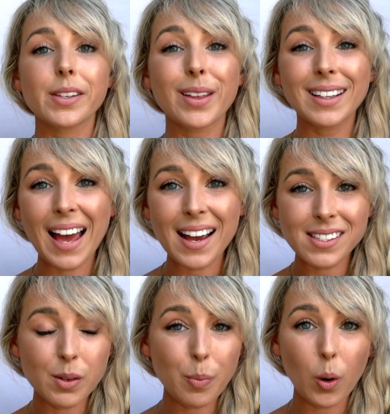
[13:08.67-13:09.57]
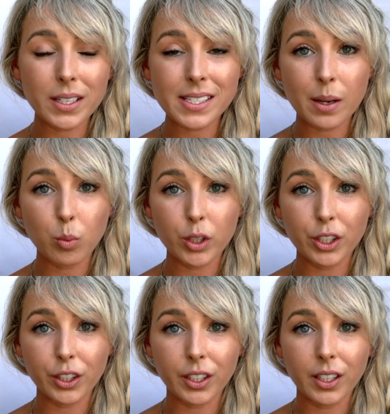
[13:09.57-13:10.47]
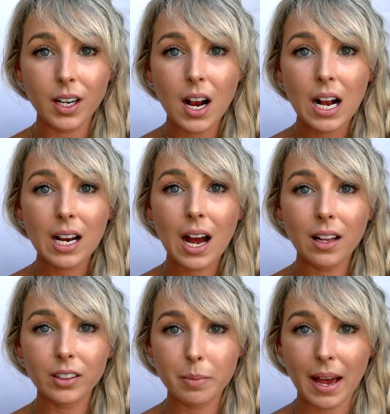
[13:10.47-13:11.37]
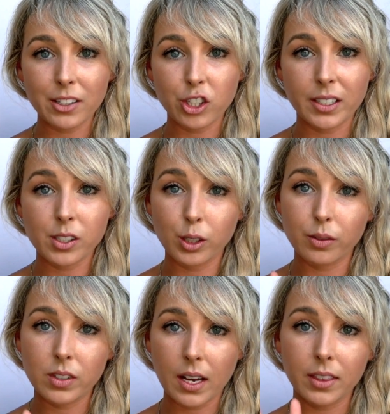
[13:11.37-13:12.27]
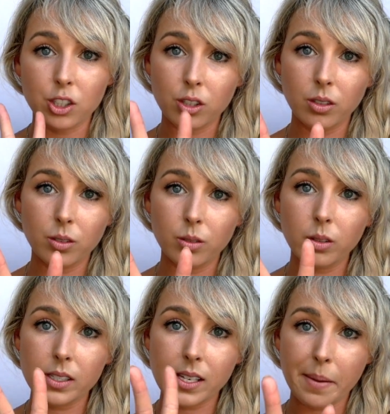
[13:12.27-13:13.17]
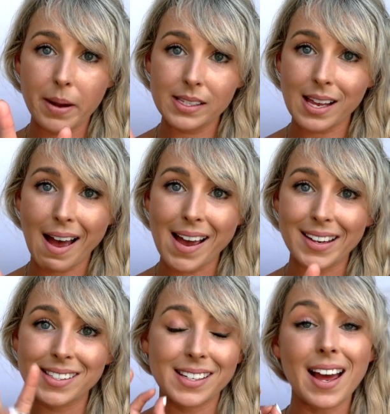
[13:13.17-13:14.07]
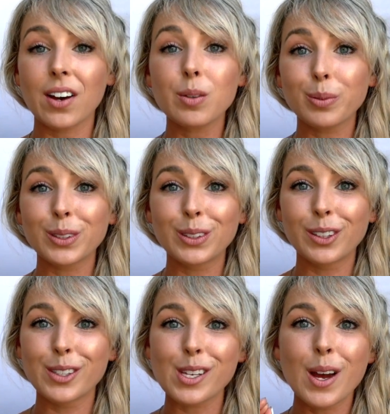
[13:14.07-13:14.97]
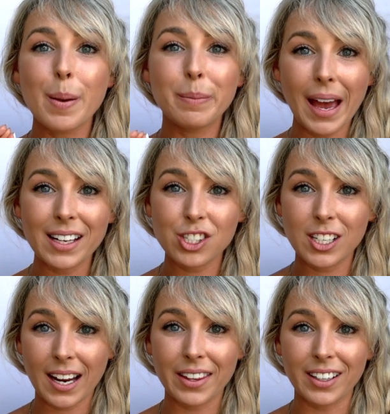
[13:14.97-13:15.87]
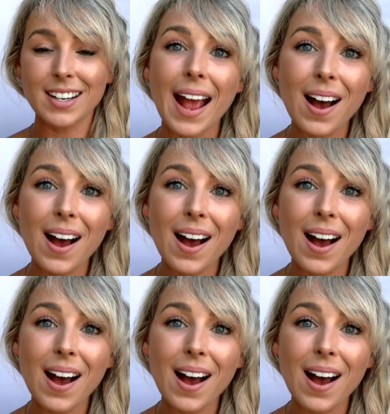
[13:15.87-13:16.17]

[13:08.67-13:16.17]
So the last important tip when you're color matching, so you've done the two side by sides and now the blues match together.